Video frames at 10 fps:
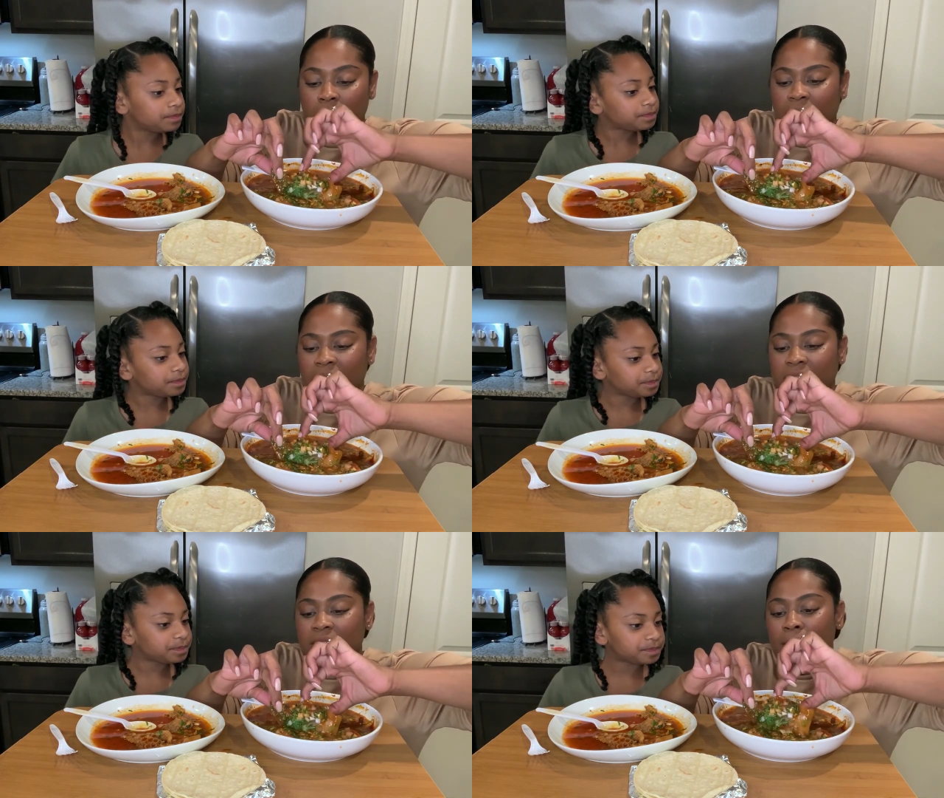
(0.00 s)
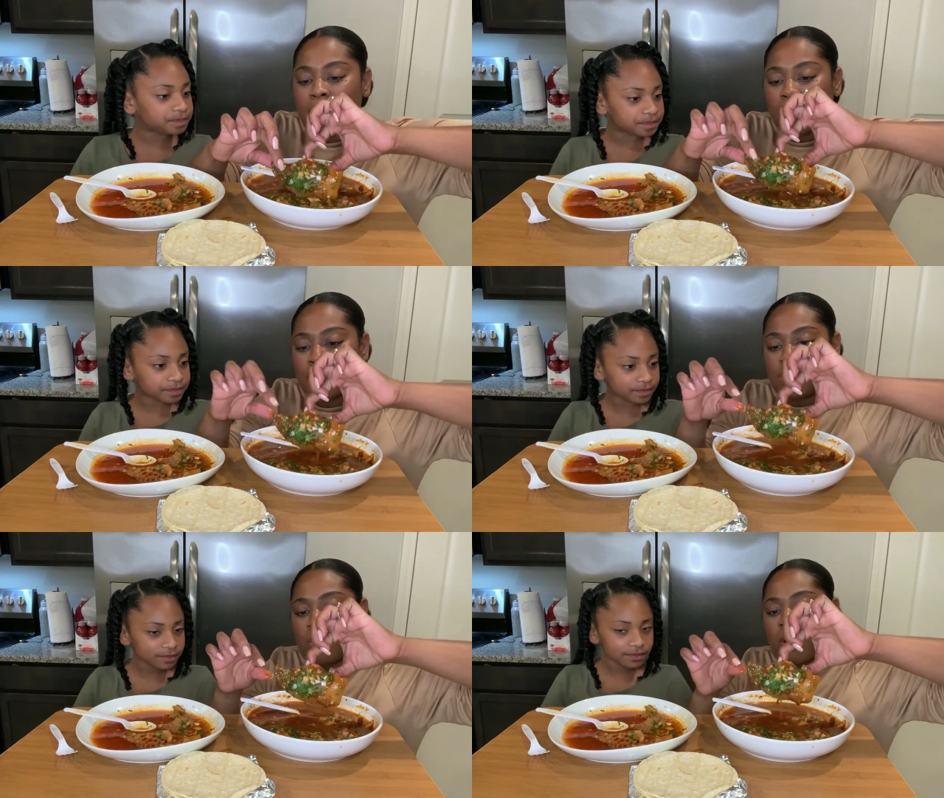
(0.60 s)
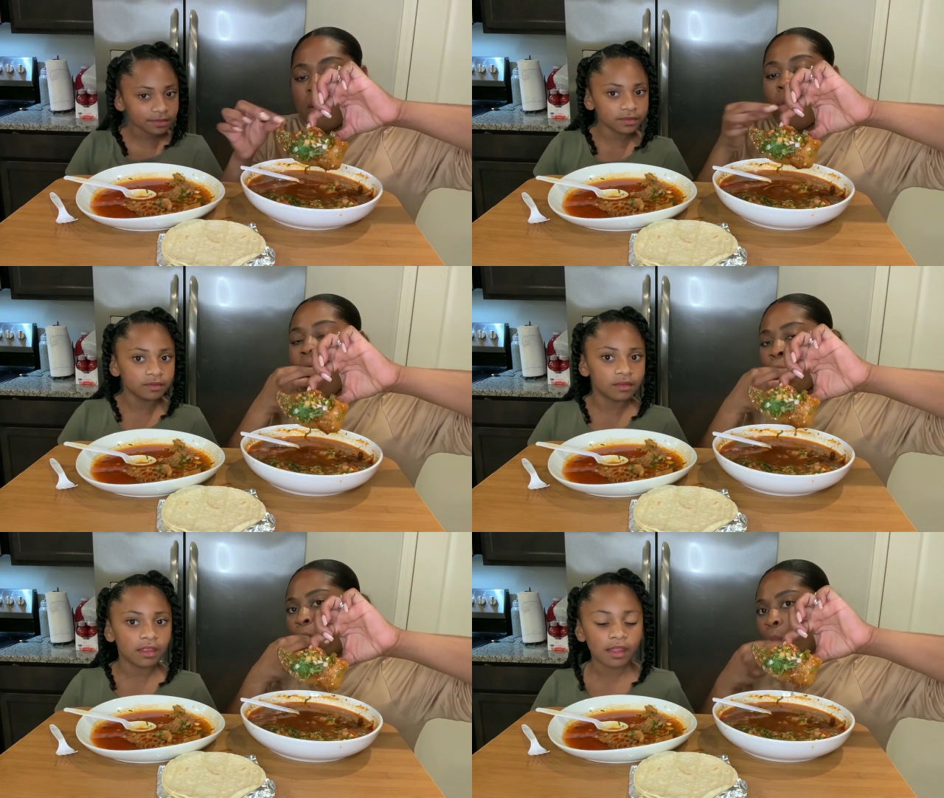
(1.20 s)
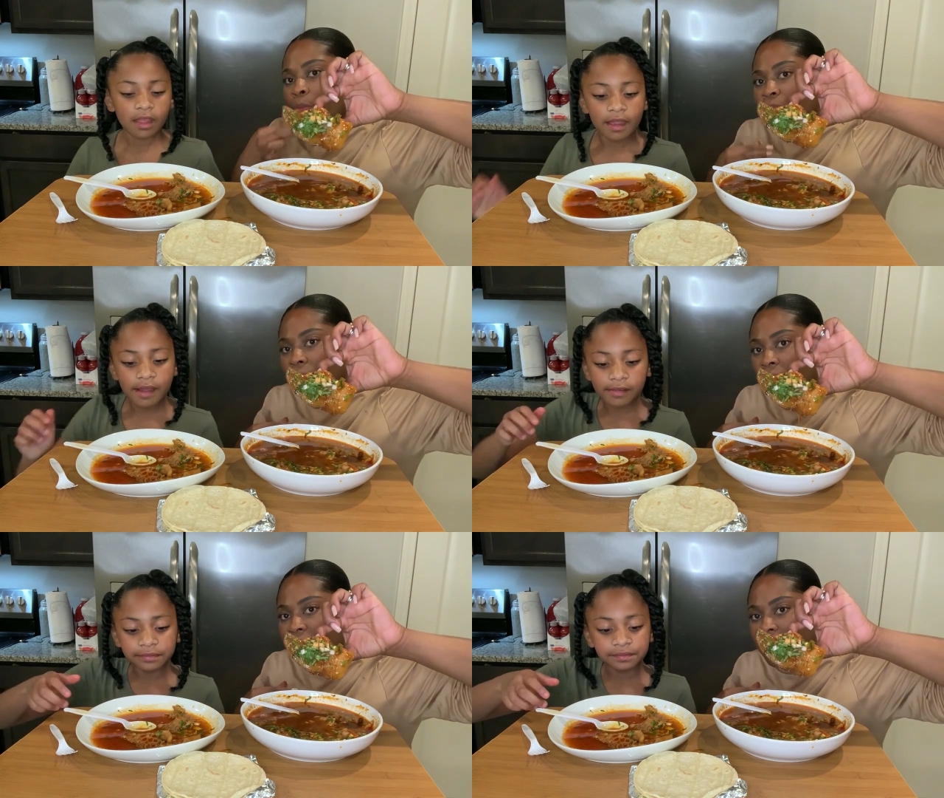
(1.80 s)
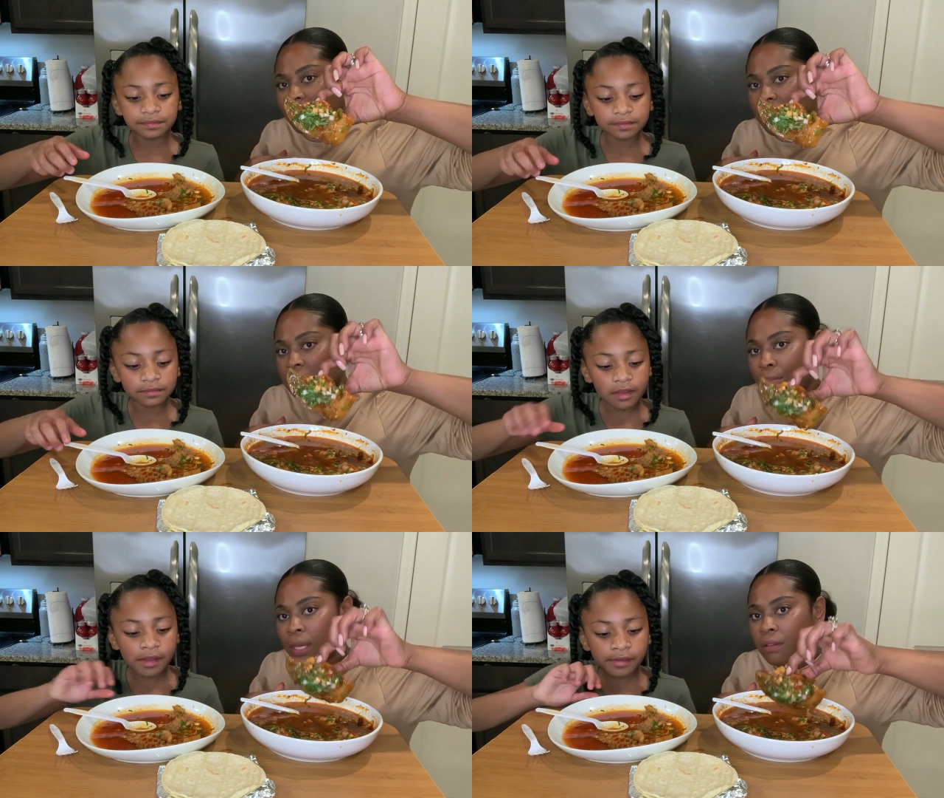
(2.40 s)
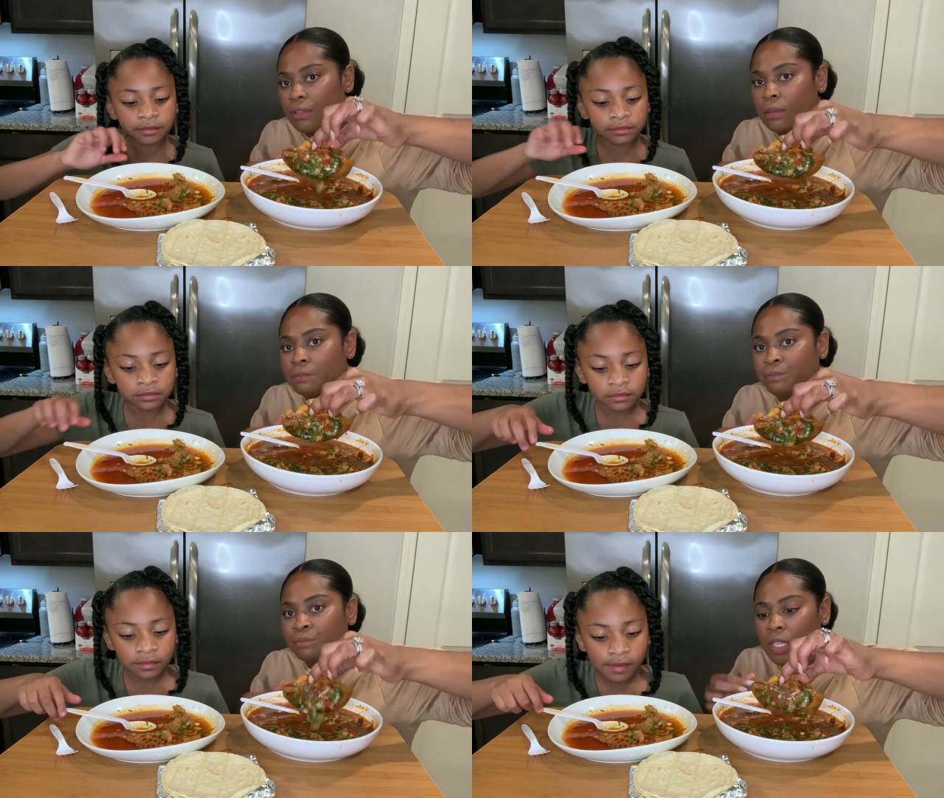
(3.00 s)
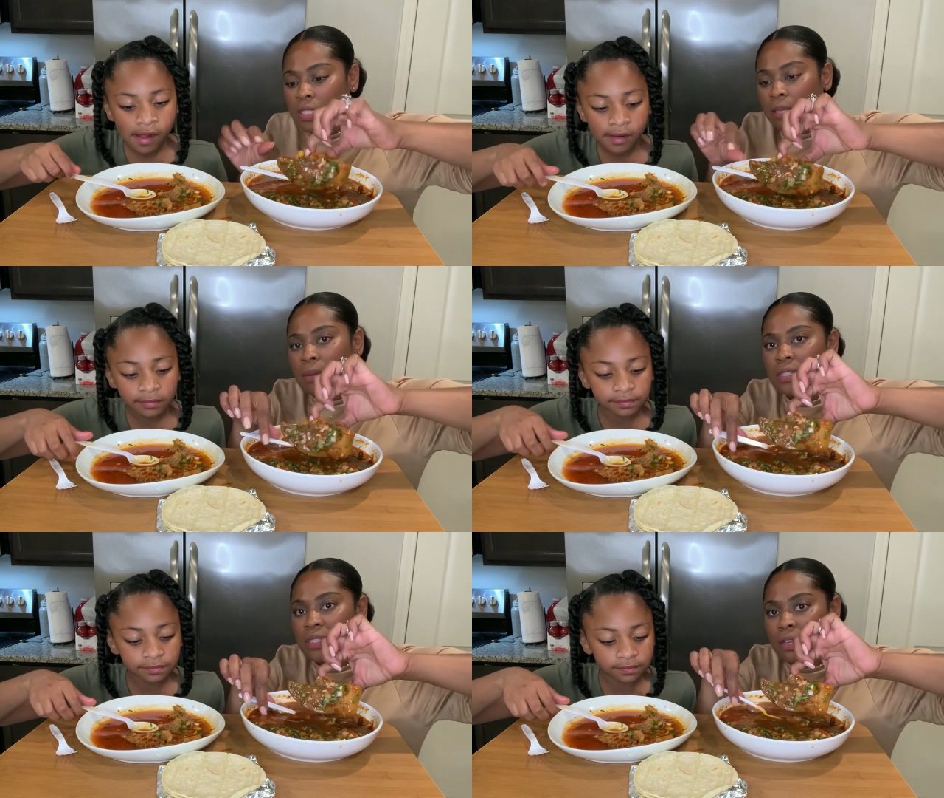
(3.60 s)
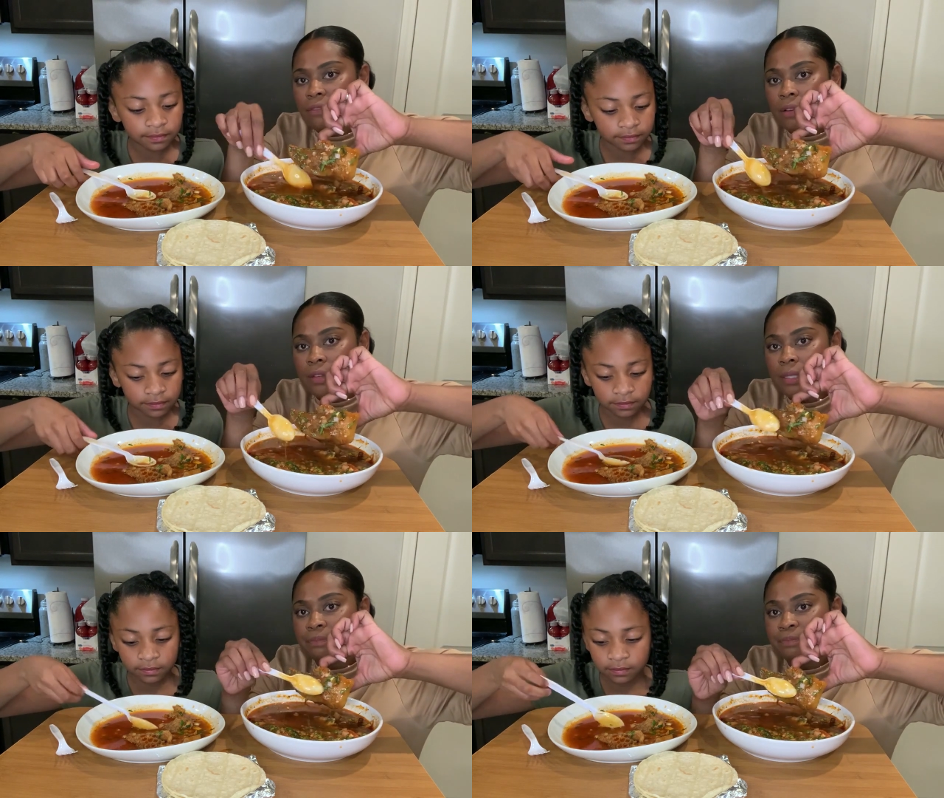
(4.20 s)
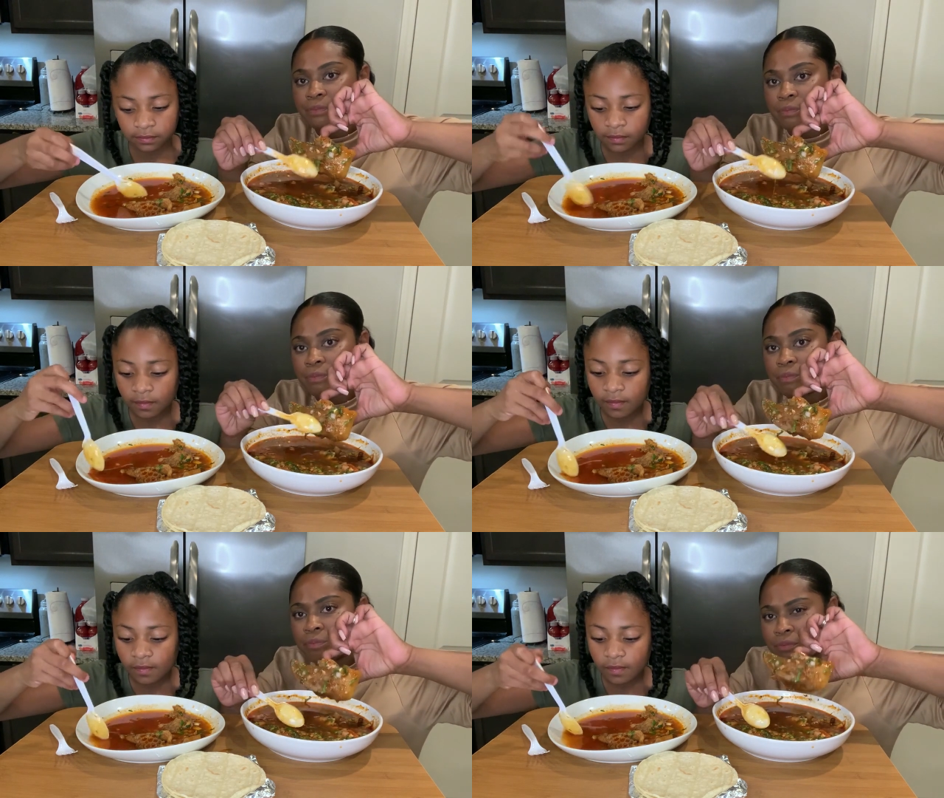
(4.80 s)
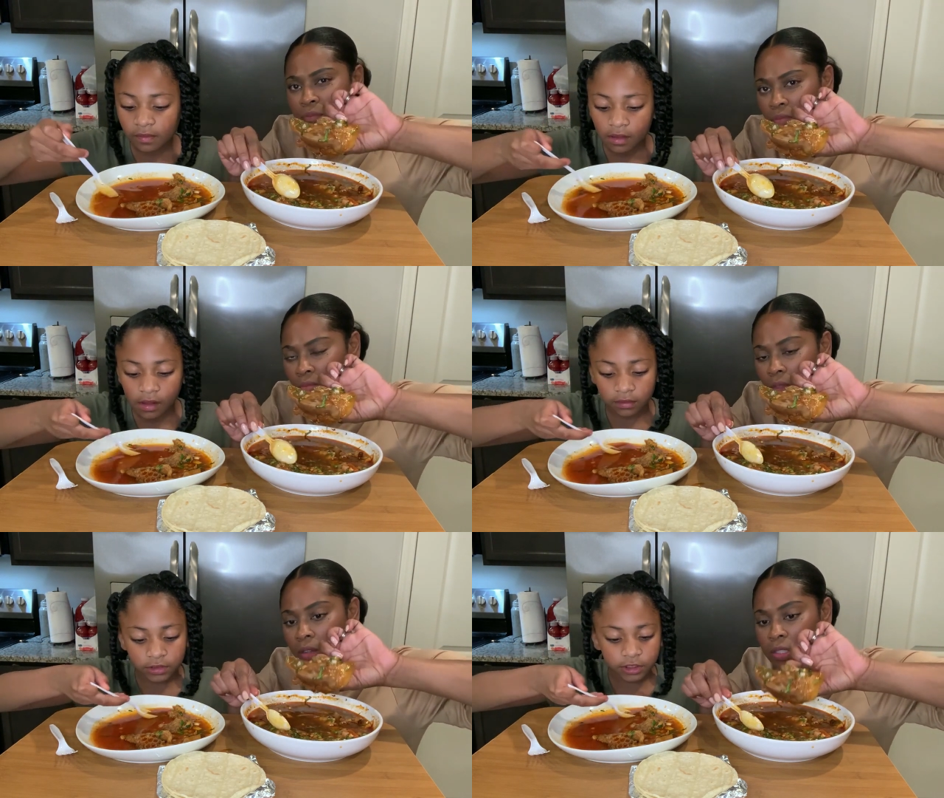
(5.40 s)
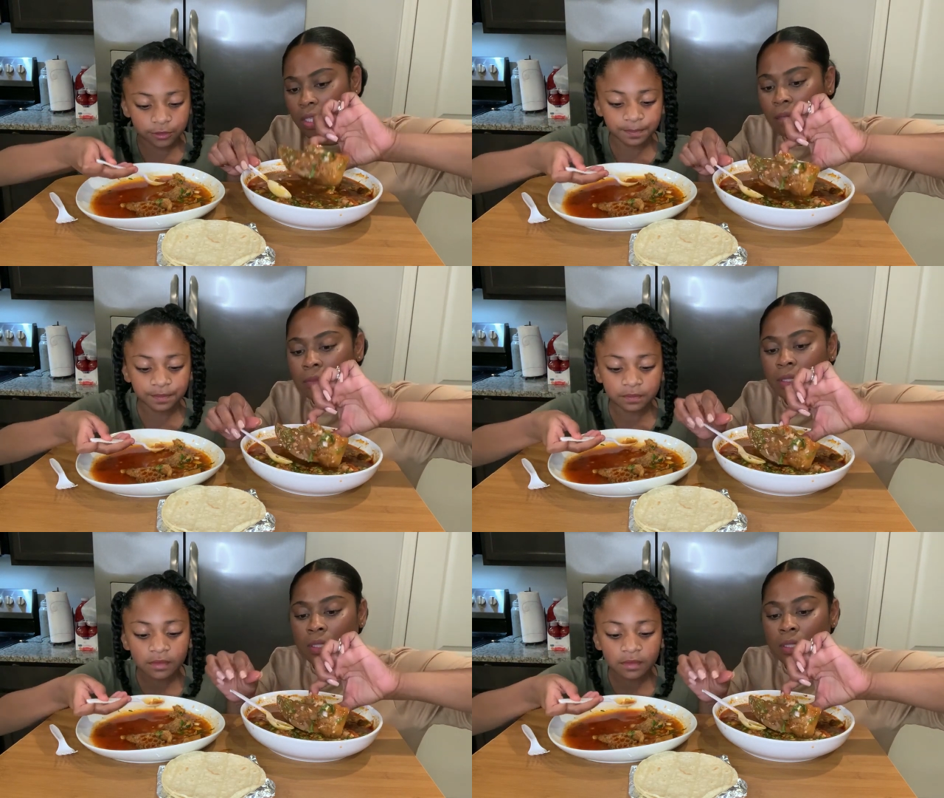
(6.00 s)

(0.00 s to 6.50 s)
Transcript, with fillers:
Speaker 1: Yeah, see, I'm not sure. I think that's a pig feet. Get some of the stuff off of there. You see that?